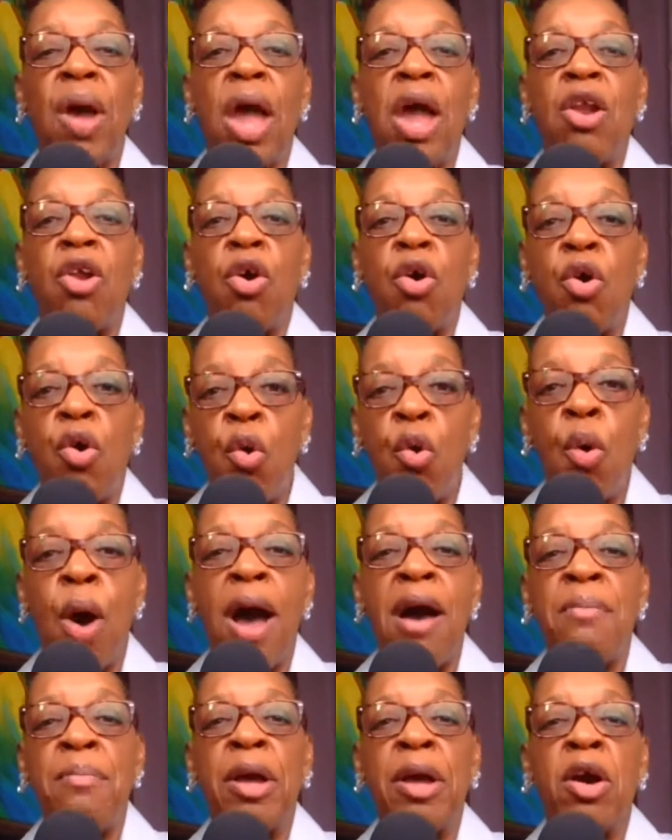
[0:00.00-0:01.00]
and who
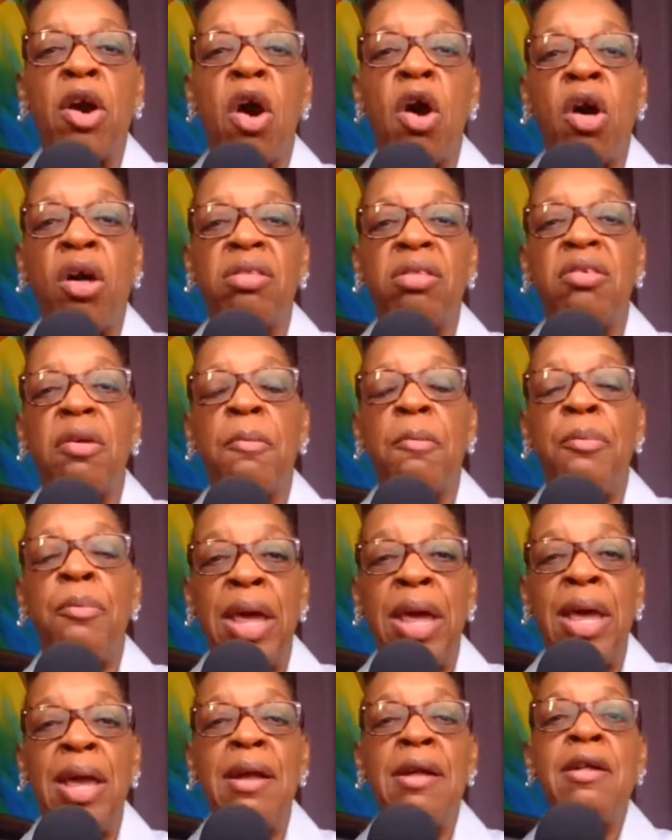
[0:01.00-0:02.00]
I've been called to
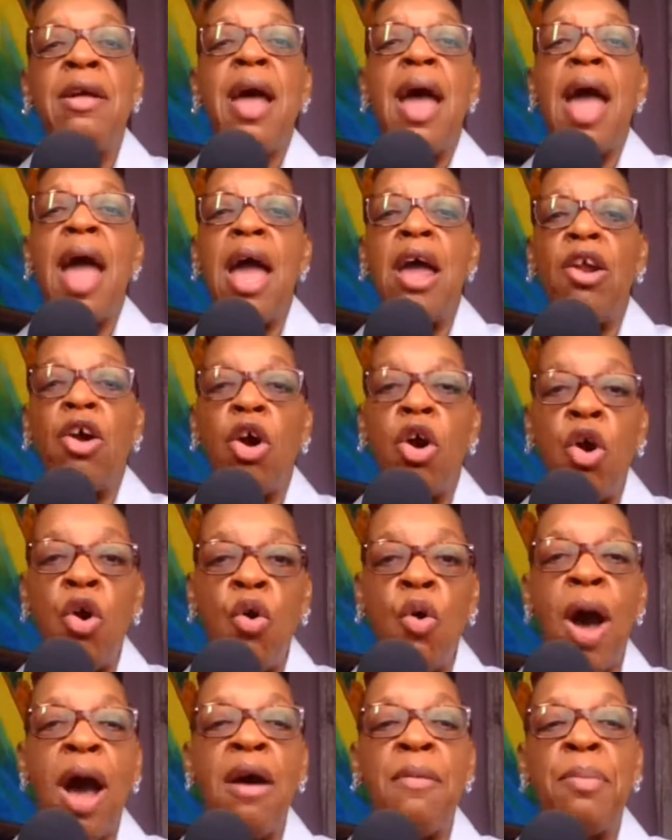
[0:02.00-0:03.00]
be and who
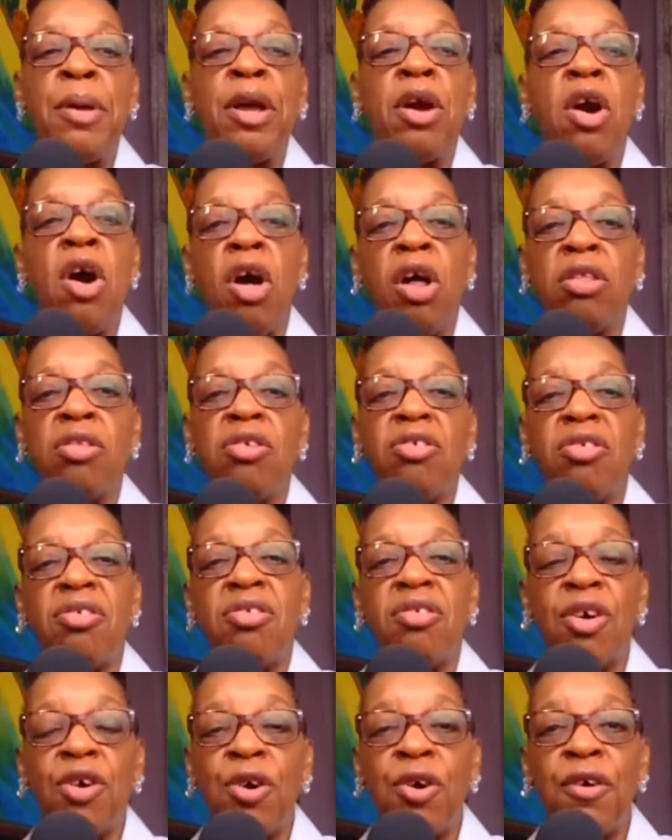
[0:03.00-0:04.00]
I've been called to
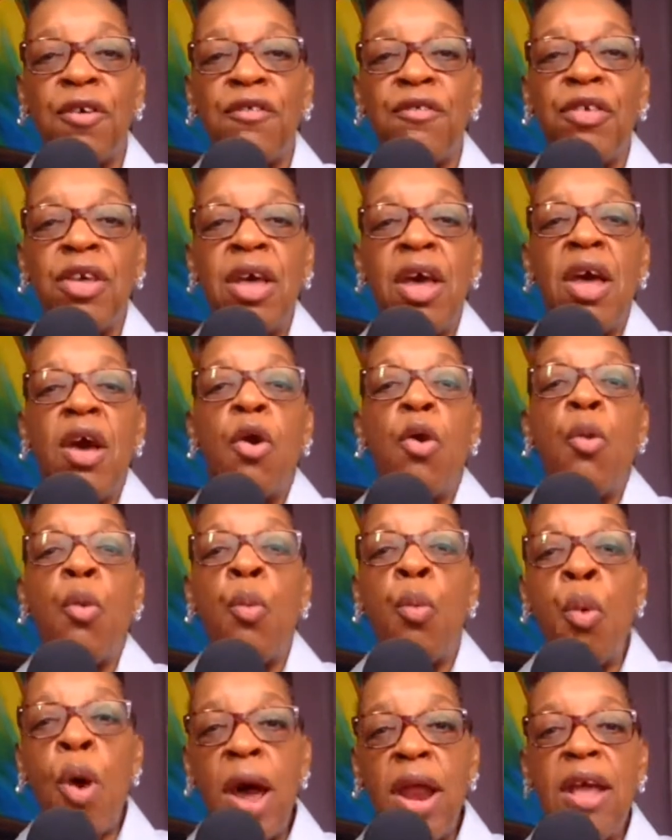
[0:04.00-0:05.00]
serve,
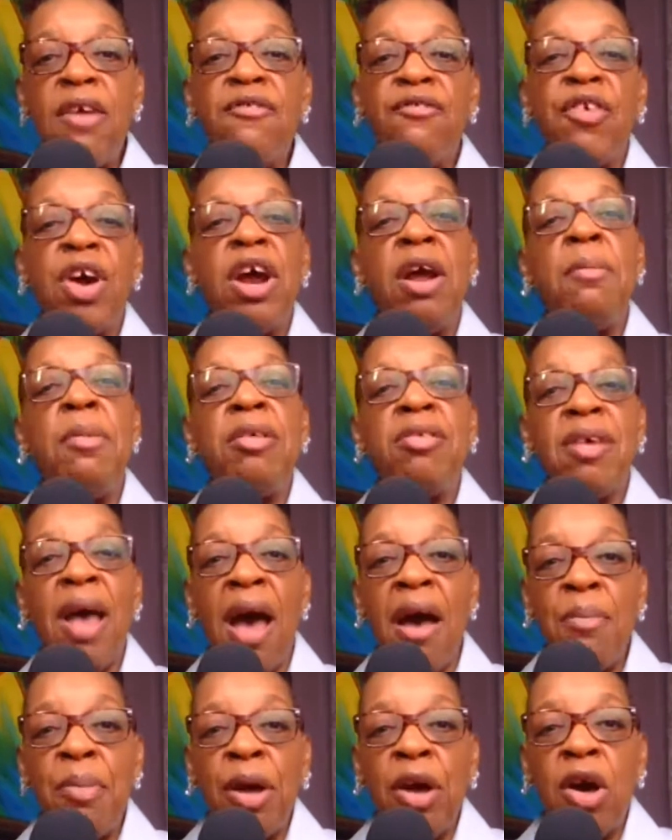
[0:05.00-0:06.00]
what environments
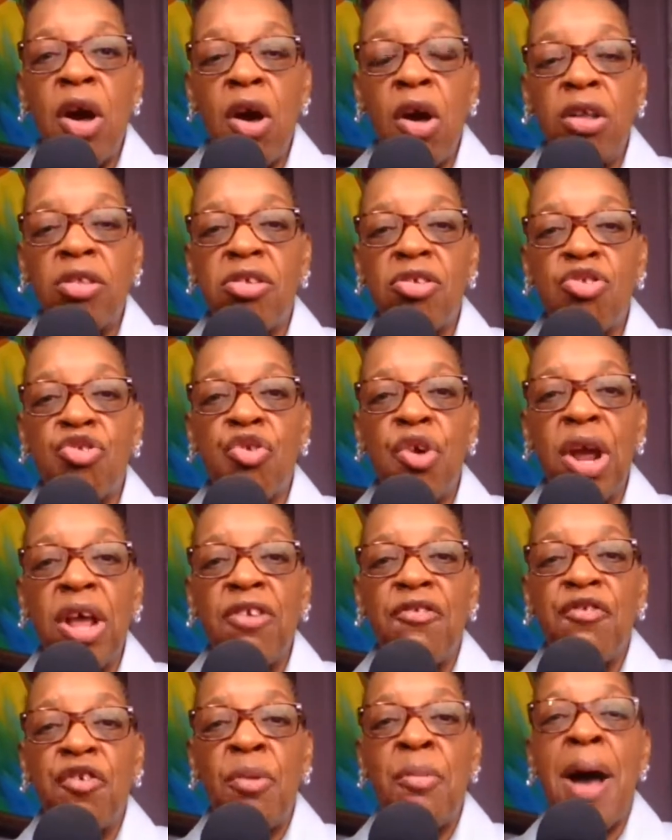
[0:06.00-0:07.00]
I've been called to
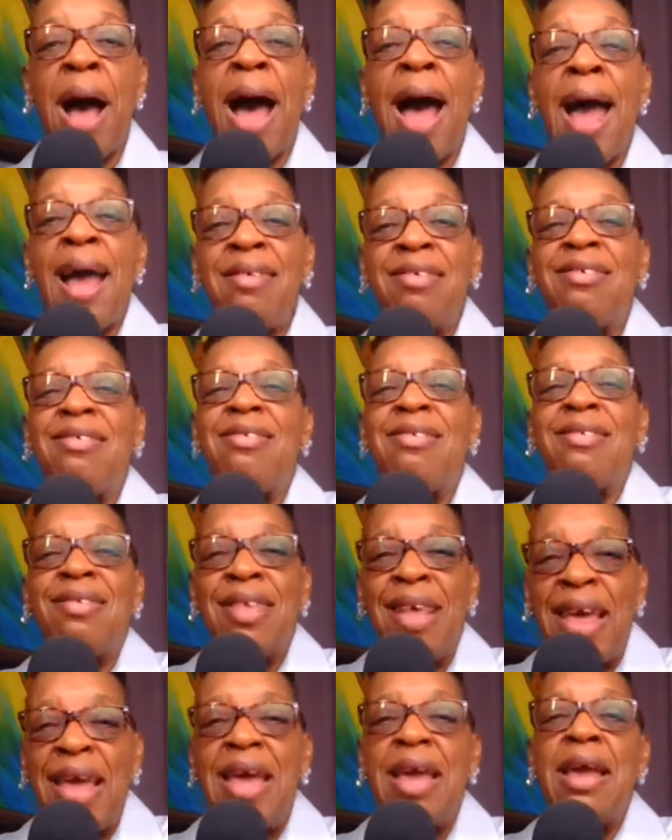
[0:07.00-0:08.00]
transform. I
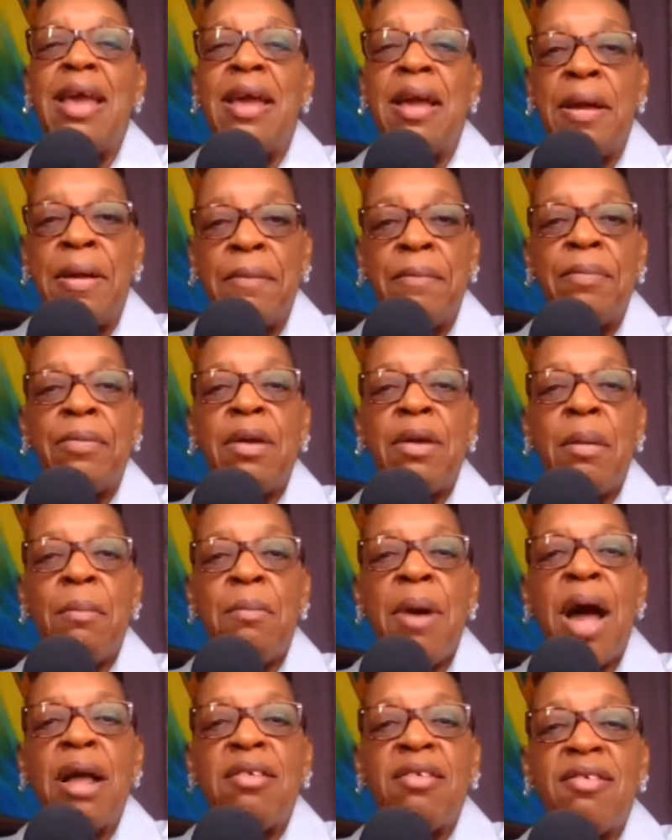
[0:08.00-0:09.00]
see
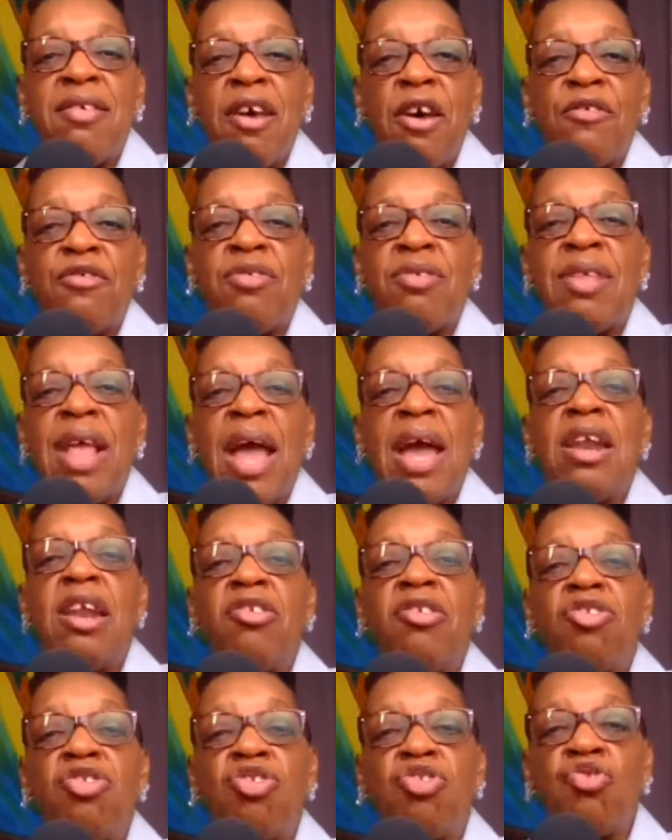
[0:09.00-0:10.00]
myself standing
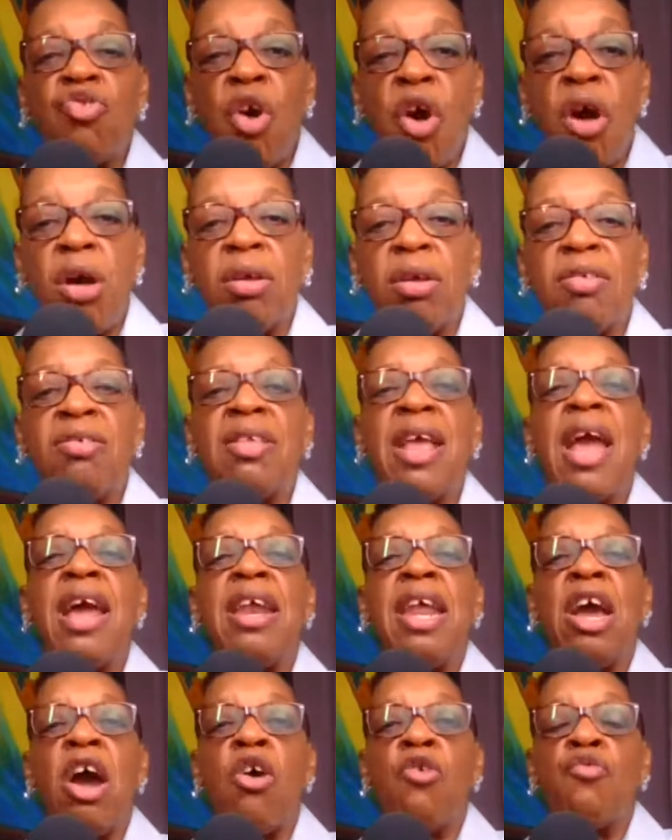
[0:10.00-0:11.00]
strong,
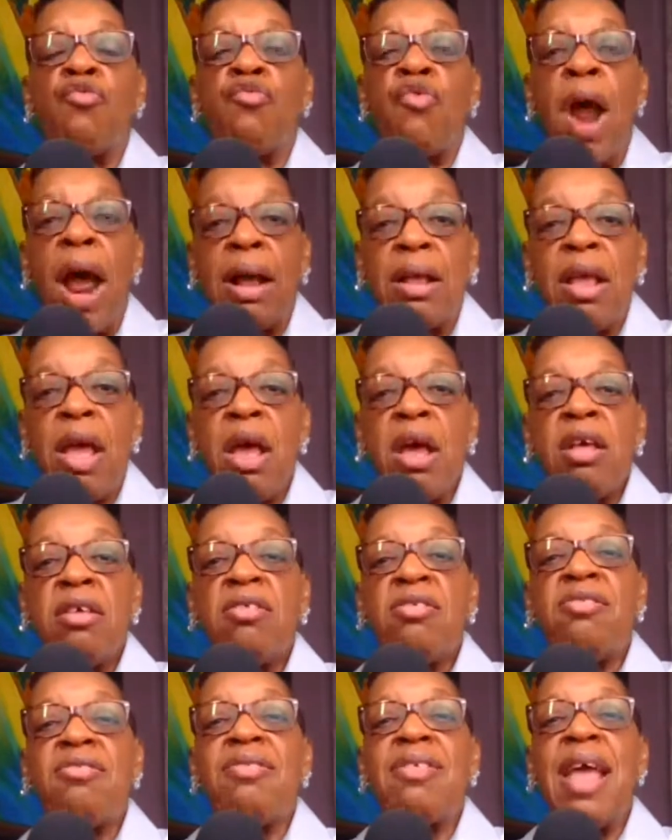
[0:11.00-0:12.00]
standing erect,
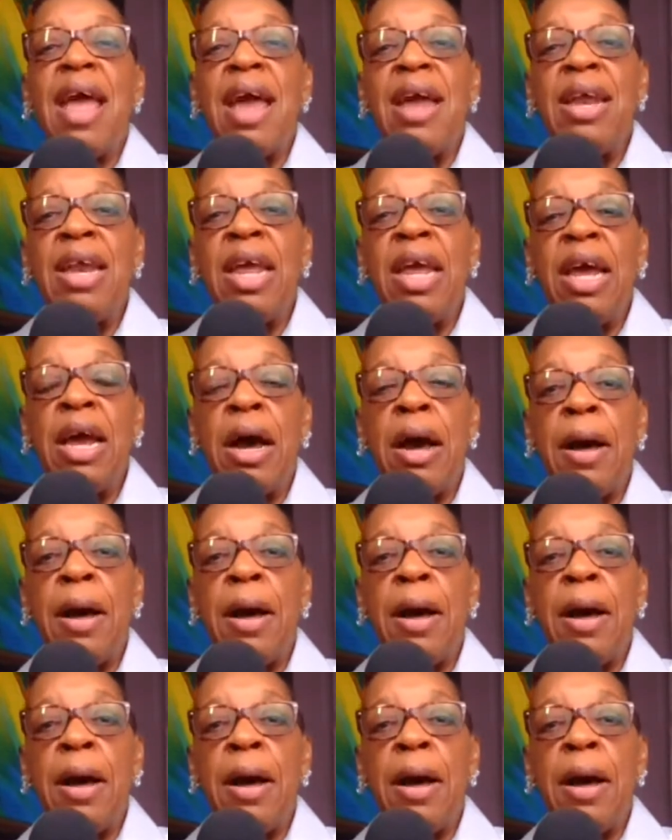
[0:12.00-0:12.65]
standing